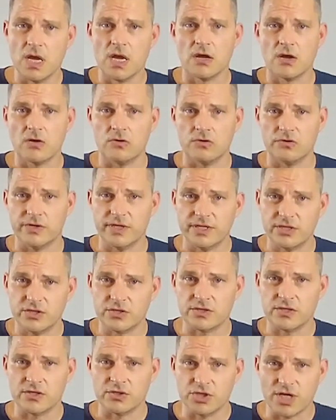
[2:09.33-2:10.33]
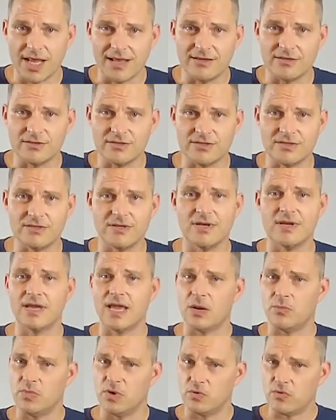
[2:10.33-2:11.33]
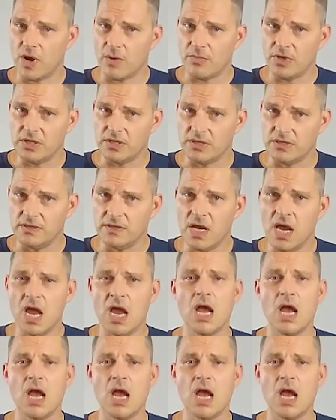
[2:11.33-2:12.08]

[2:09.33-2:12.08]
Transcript: contradictions and challenges can be remedied,